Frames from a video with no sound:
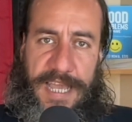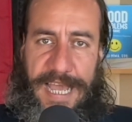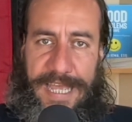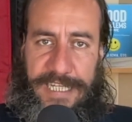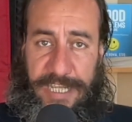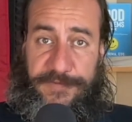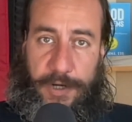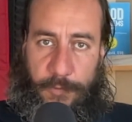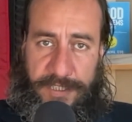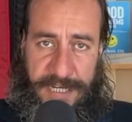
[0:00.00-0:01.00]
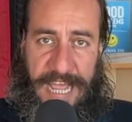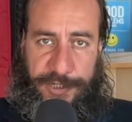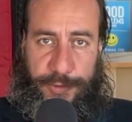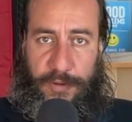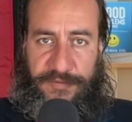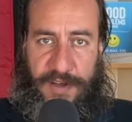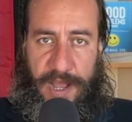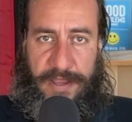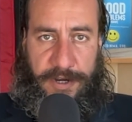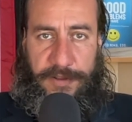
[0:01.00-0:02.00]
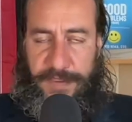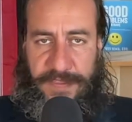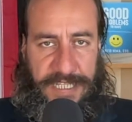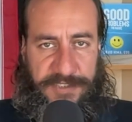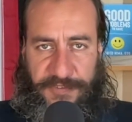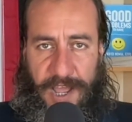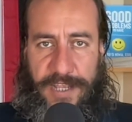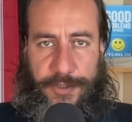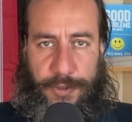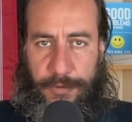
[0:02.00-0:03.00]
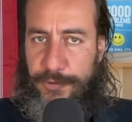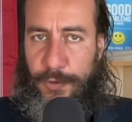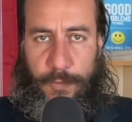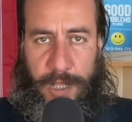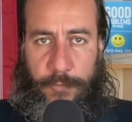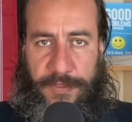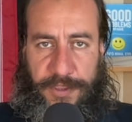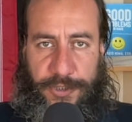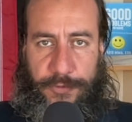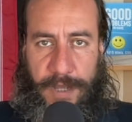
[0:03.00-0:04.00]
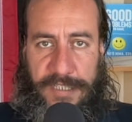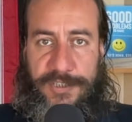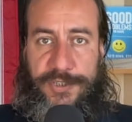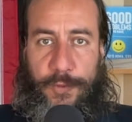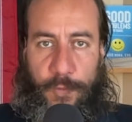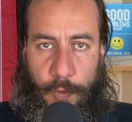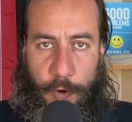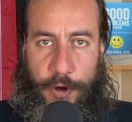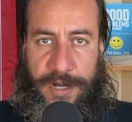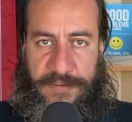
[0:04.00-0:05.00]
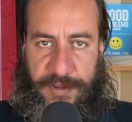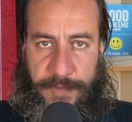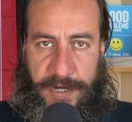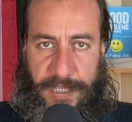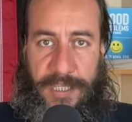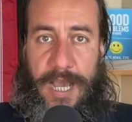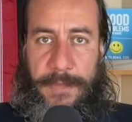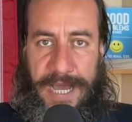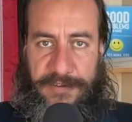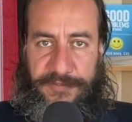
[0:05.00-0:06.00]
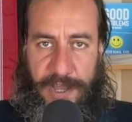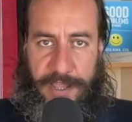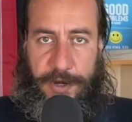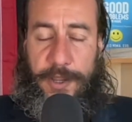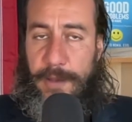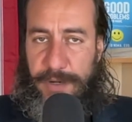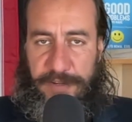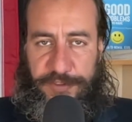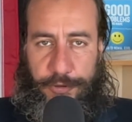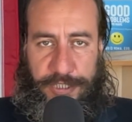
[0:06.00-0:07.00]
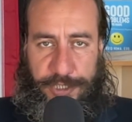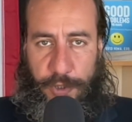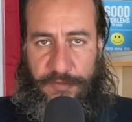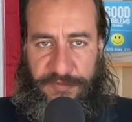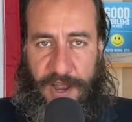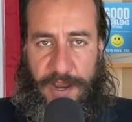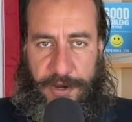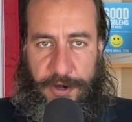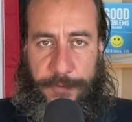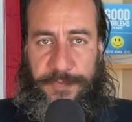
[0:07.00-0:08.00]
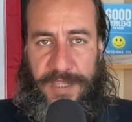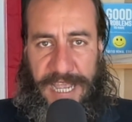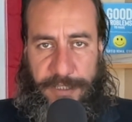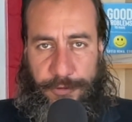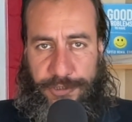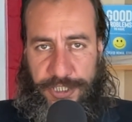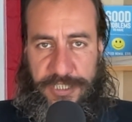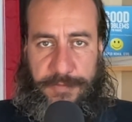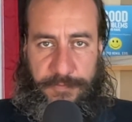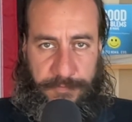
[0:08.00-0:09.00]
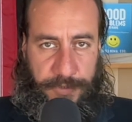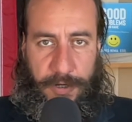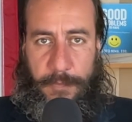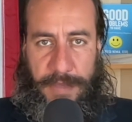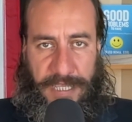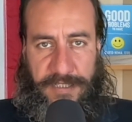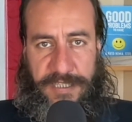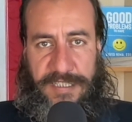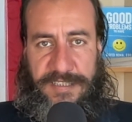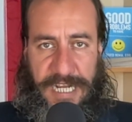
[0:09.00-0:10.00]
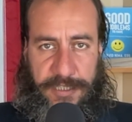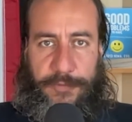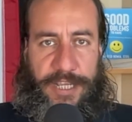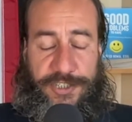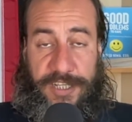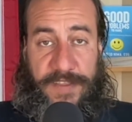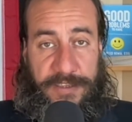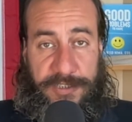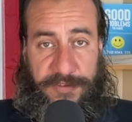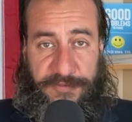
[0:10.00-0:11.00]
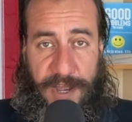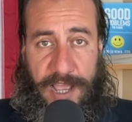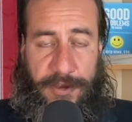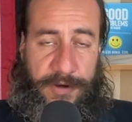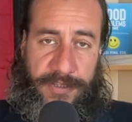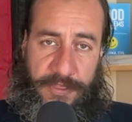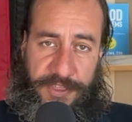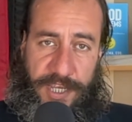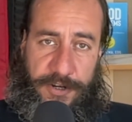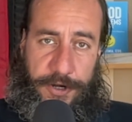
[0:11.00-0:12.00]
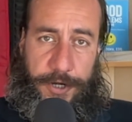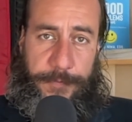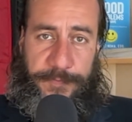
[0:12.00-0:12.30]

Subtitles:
And if there was an actual fire, then that's fine. You're well within your rights to warn everybody about a fire. But if there is no fire and you just, make this declaration that there's a fire in the theater,